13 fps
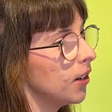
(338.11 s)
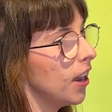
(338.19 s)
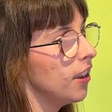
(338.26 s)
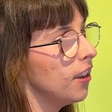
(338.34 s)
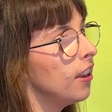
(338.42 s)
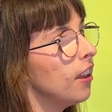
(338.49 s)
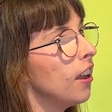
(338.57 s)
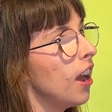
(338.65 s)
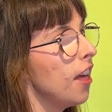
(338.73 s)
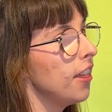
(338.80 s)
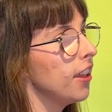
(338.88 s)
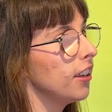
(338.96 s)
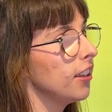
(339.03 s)
And
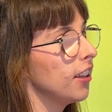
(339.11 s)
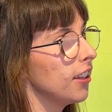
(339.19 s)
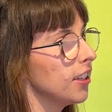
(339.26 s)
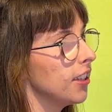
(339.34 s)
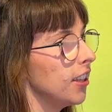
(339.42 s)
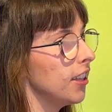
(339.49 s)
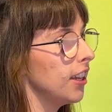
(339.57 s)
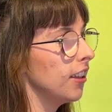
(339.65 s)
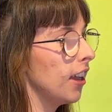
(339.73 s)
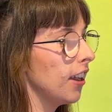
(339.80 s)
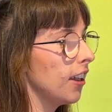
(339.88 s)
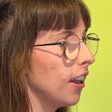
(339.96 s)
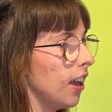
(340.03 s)
I think that's the thing,
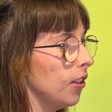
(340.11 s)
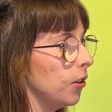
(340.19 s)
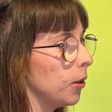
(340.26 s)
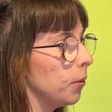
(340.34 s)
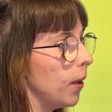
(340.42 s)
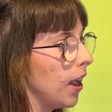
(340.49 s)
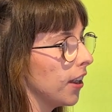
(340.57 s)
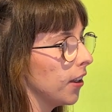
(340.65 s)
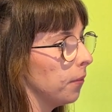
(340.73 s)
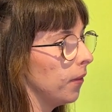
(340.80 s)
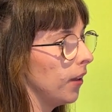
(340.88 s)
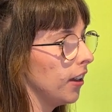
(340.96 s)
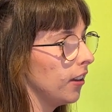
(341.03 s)
like, I look back and
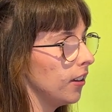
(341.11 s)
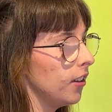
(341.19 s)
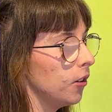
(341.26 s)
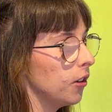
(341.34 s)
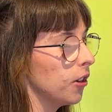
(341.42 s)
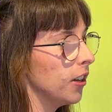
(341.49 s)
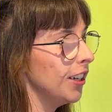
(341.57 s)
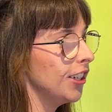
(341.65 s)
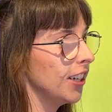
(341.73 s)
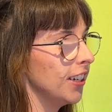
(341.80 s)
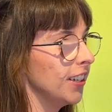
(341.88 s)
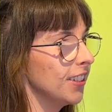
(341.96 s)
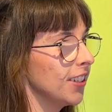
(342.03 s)
I'm, like, not
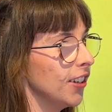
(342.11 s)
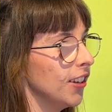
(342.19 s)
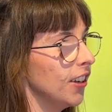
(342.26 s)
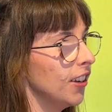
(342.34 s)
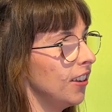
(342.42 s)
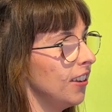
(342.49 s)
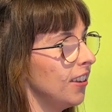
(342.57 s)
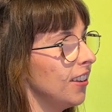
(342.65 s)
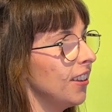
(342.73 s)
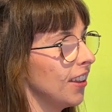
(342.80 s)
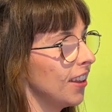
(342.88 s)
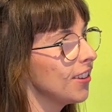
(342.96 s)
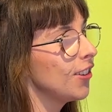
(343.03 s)
cringing, so
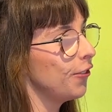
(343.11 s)
that's a good